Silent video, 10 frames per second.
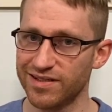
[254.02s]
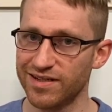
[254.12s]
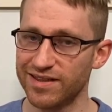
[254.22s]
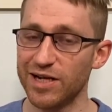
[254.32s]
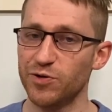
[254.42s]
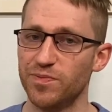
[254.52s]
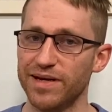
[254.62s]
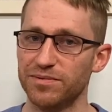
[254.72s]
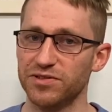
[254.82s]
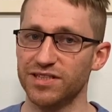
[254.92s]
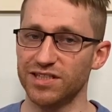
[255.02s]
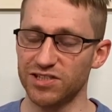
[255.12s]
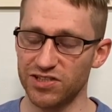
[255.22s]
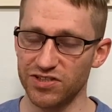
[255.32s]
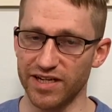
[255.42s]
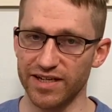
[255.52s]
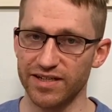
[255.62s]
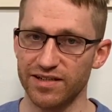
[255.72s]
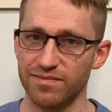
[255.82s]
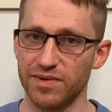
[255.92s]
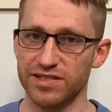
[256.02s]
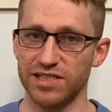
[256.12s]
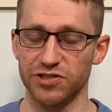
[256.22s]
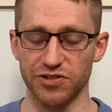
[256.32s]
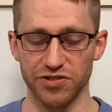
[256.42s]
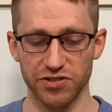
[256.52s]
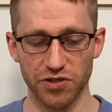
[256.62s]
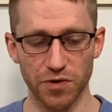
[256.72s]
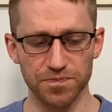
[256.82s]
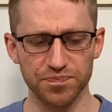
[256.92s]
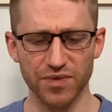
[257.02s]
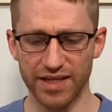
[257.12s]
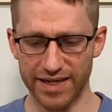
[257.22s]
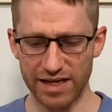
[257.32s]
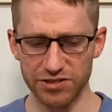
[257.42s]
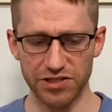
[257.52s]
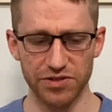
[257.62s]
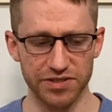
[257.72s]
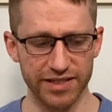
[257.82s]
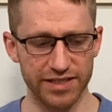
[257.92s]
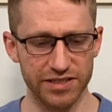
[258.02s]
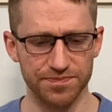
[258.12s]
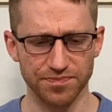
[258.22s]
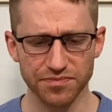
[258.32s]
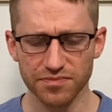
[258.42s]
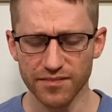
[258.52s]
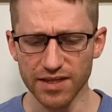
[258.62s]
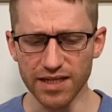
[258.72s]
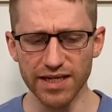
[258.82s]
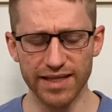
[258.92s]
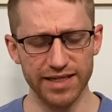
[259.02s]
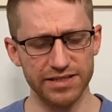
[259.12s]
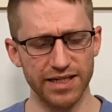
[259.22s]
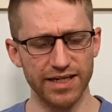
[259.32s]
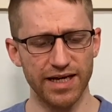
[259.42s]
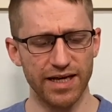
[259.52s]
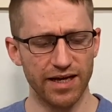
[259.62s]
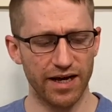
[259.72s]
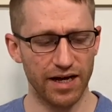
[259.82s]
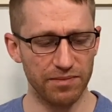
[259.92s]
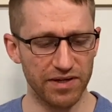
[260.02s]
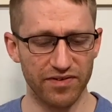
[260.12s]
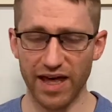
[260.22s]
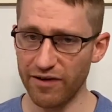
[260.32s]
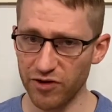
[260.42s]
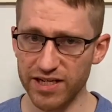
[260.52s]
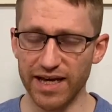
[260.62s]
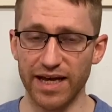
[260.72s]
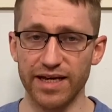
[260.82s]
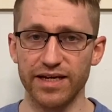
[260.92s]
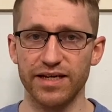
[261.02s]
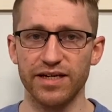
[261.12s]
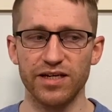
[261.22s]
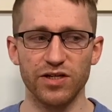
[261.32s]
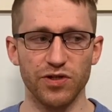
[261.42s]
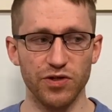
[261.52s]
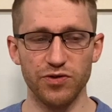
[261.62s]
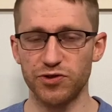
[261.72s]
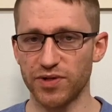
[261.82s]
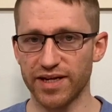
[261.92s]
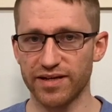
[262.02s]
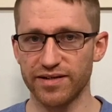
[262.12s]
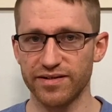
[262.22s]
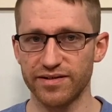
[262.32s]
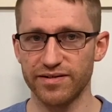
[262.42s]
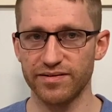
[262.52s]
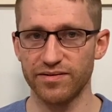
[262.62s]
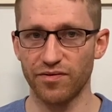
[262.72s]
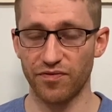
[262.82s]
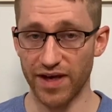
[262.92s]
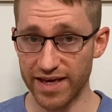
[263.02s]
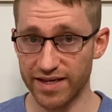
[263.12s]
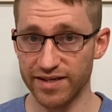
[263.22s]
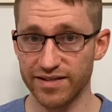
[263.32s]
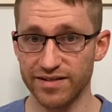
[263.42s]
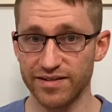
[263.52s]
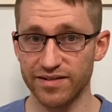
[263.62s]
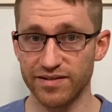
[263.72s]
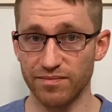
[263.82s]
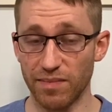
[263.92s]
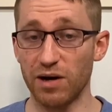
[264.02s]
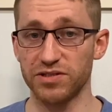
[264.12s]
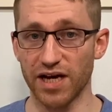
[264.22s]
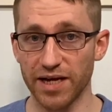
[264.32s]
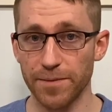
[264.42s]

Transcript: then you would be able to discern it much easier. So the analogy goes like this, and they say, if every day you drink fake Maotai,